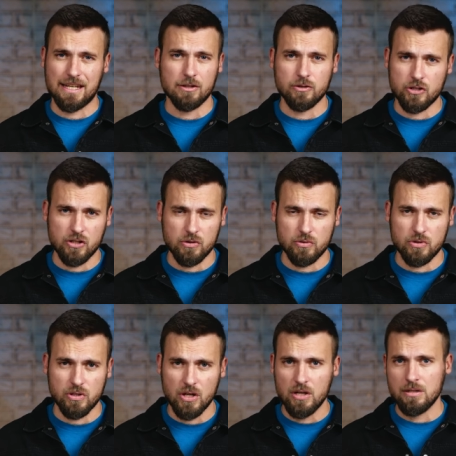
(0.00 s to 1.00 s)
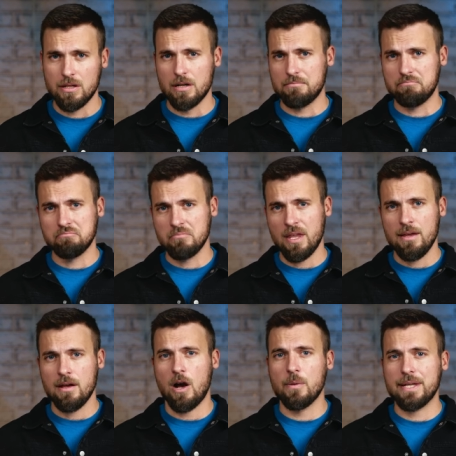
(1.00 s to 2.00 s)
to kill Jews. Nope.
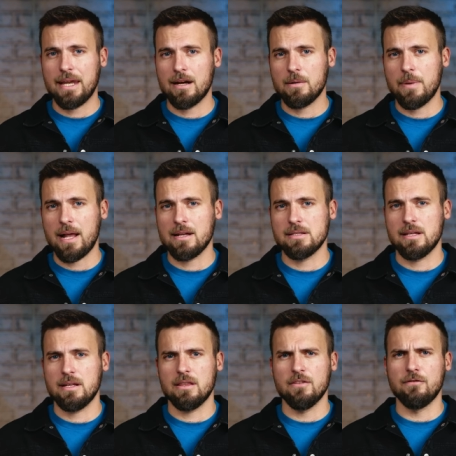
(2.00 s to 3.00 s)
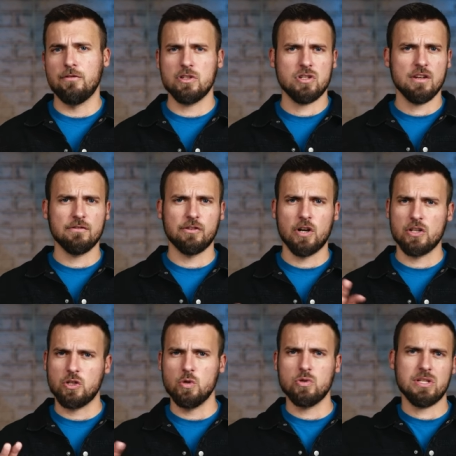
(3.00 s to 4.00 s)
All we care about is the, the vision for a
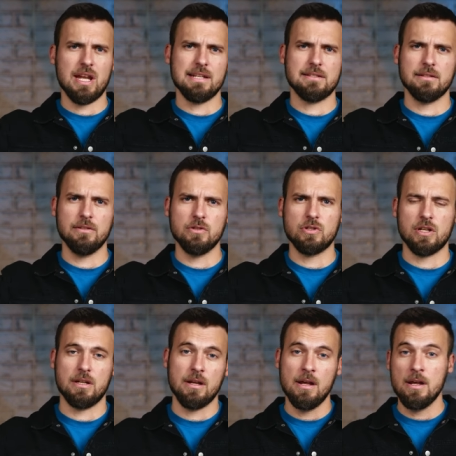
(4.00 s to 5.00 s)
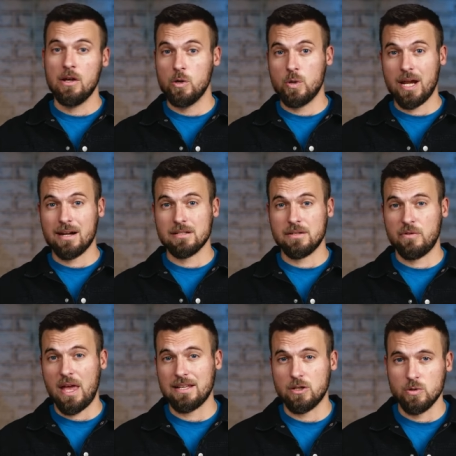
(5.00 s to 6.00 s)
two state solution. Who cares if
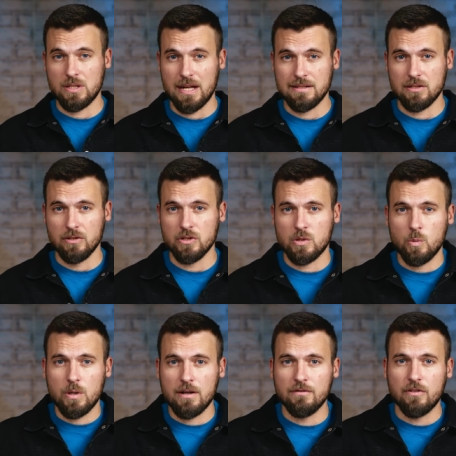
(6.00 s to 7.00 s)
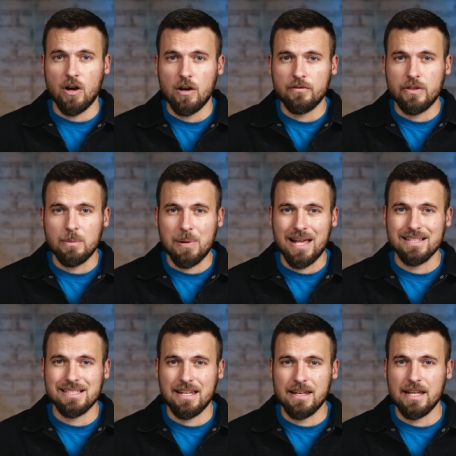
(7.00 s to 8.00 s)
that two state solution would involve the
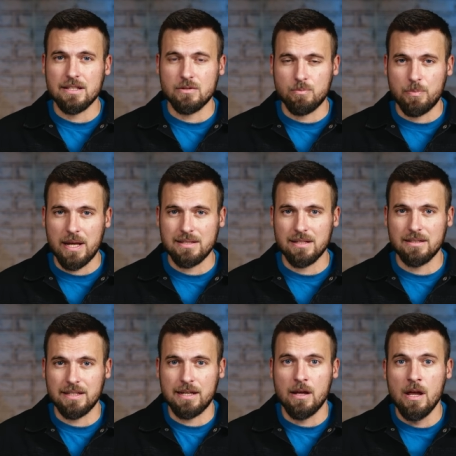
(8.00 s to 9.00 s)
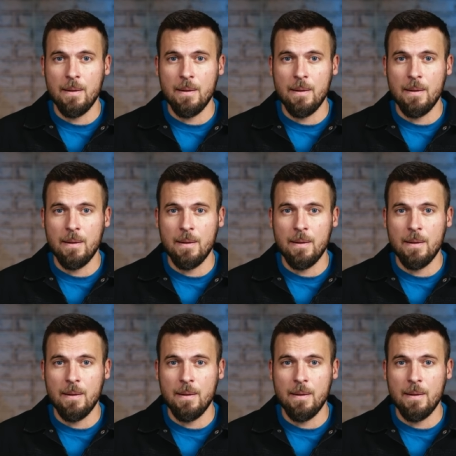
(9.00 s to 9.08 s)
Palestinians basically